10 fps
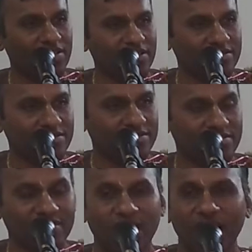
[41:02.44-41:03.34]
consciousness
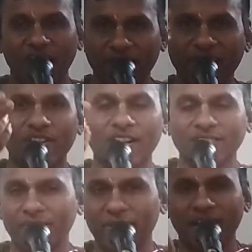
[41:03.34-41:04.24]
is. If at all
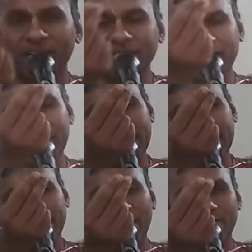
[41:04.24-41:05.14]
somebody understands
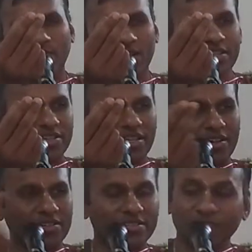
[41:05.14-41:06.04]
little bit of what Krishna
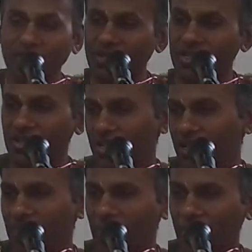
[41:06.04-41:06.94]
consciousness is, Tamal Krishna.